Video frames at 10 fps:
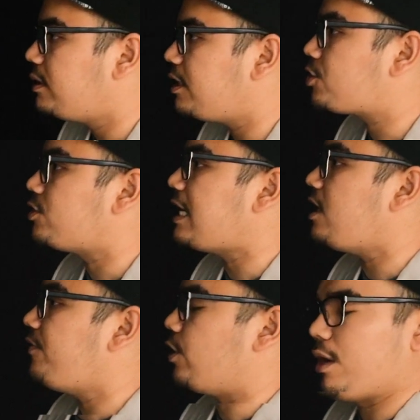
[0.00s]
Yes, sir,
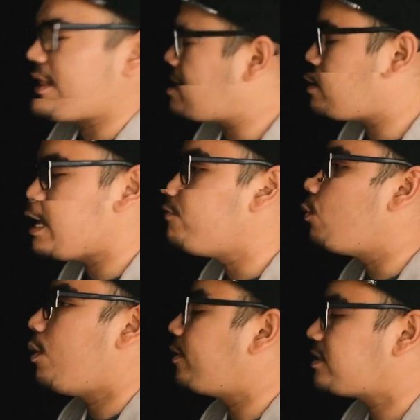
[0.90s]
Danny DeVito.
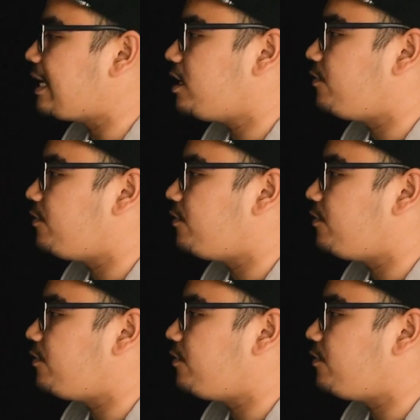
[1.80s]
Everyone wants Danny